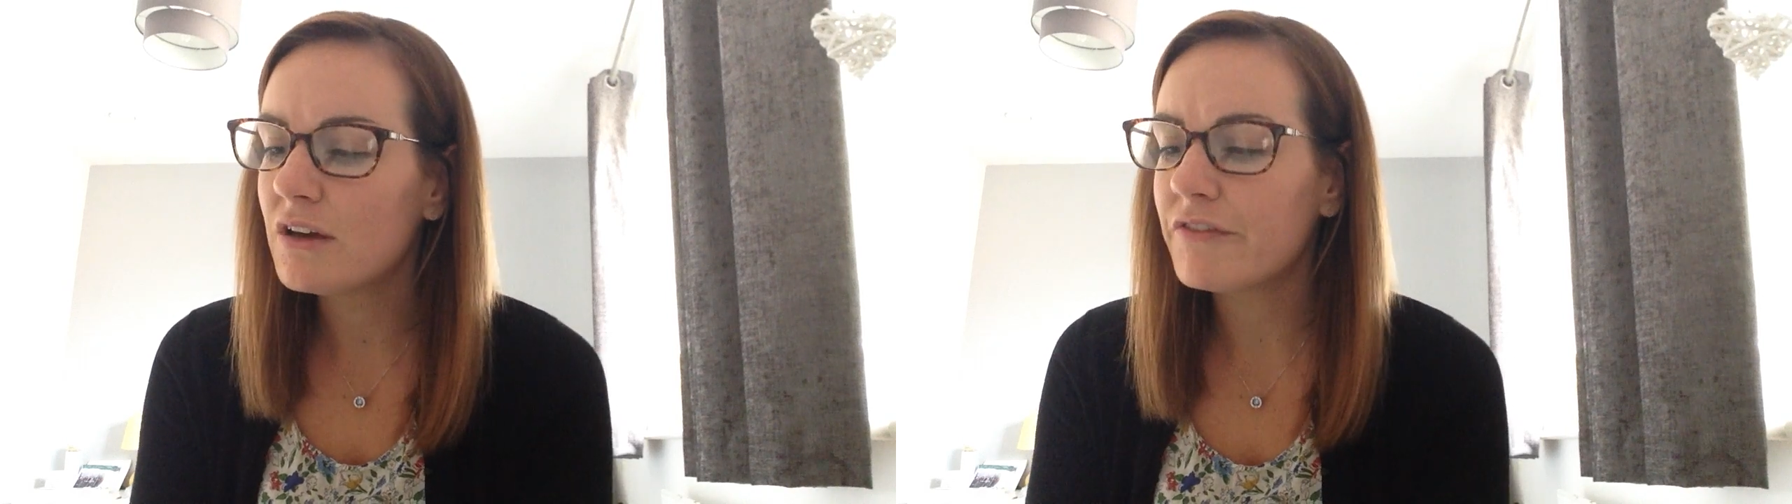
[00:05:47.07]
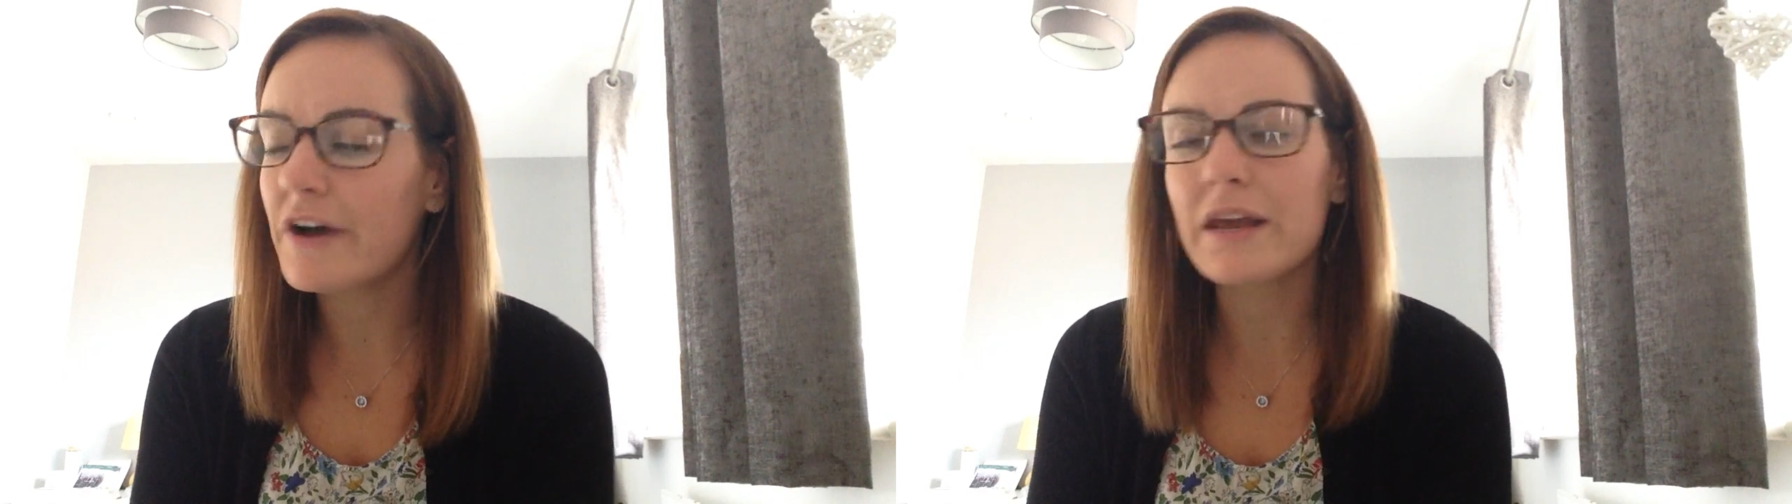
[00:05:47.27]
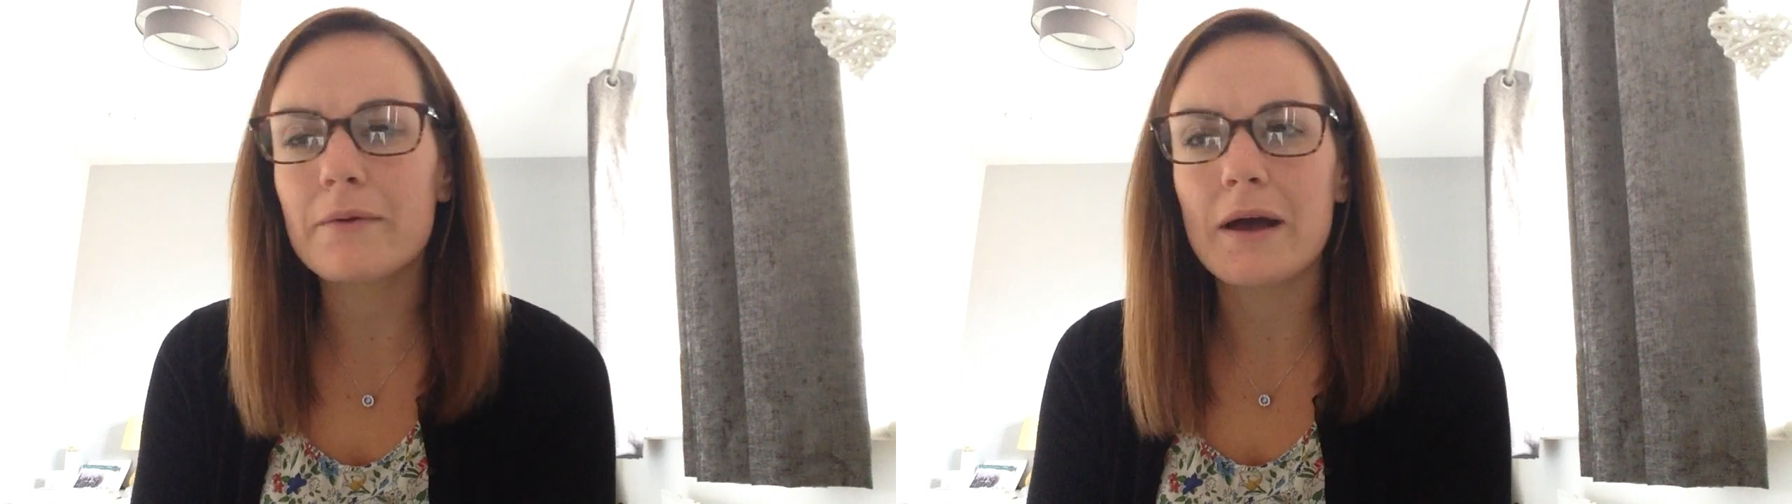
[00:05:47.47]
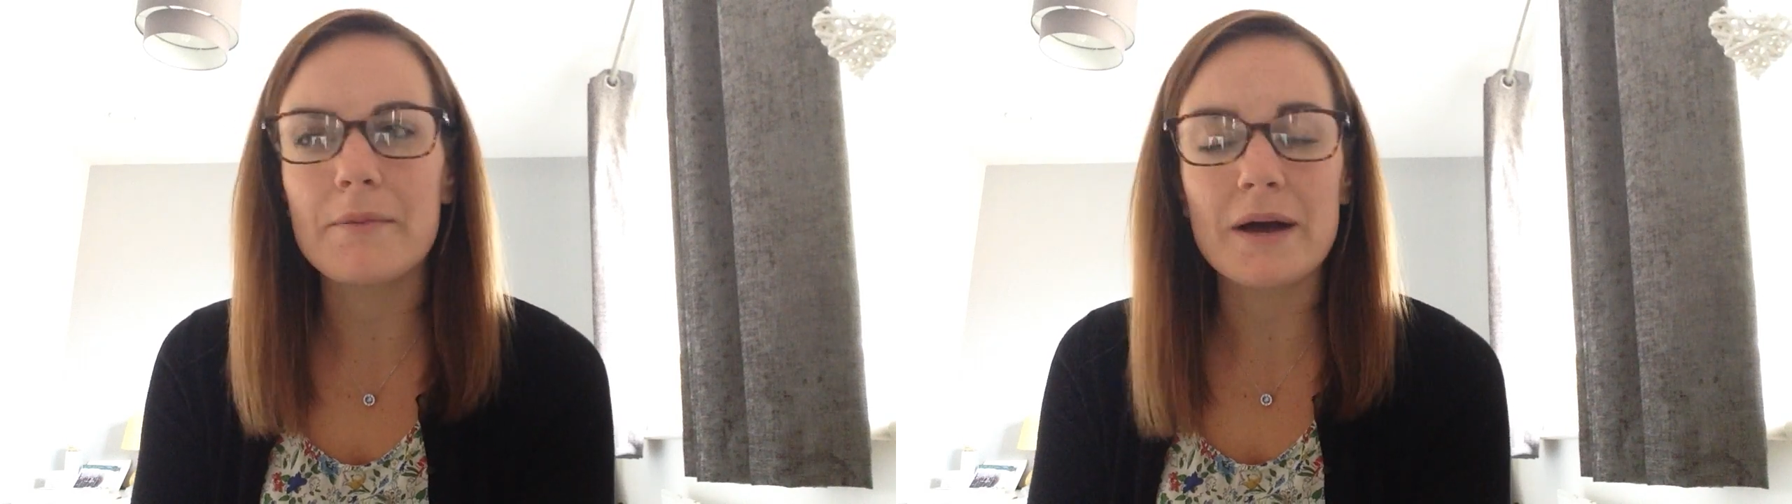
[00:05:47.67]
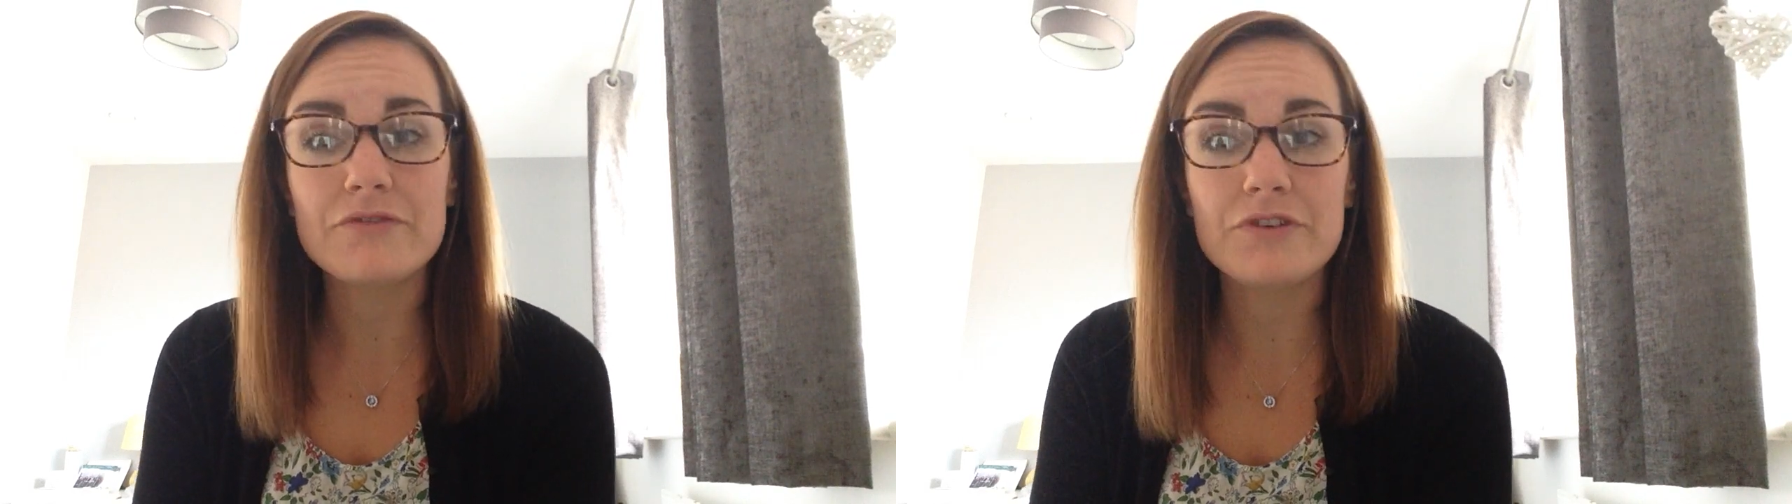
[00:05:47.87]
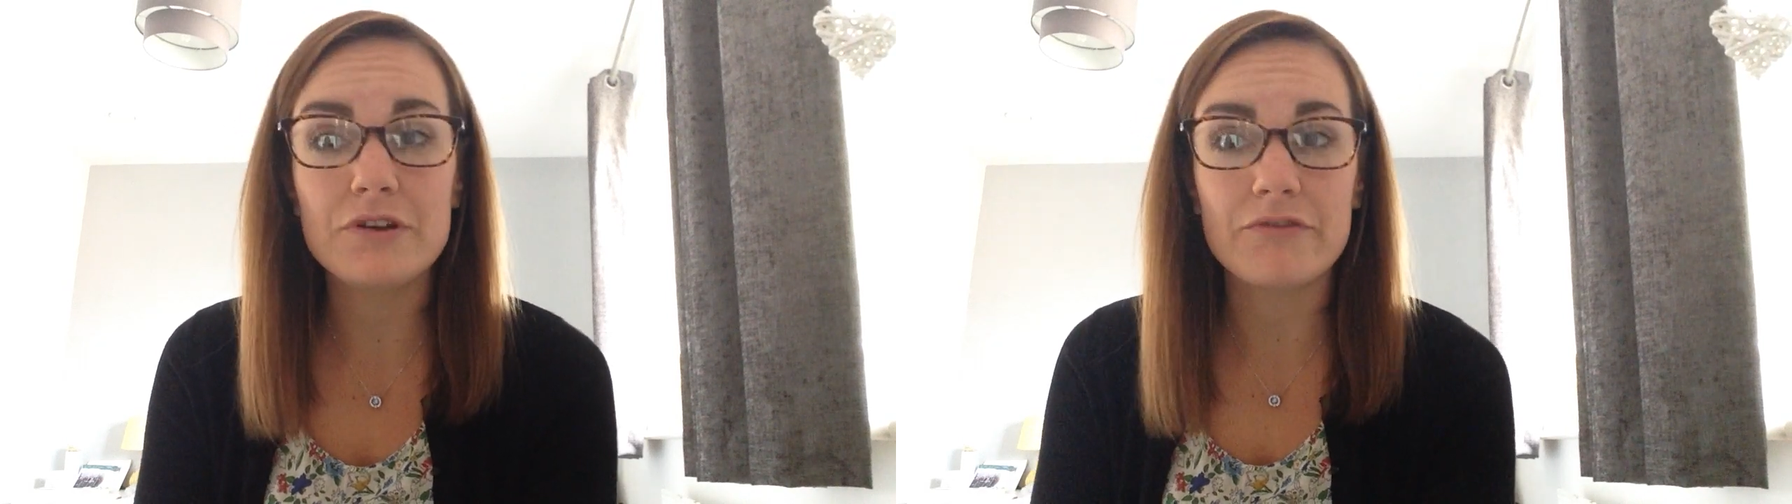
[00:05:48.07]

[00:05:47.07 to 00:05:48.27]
finding out about a few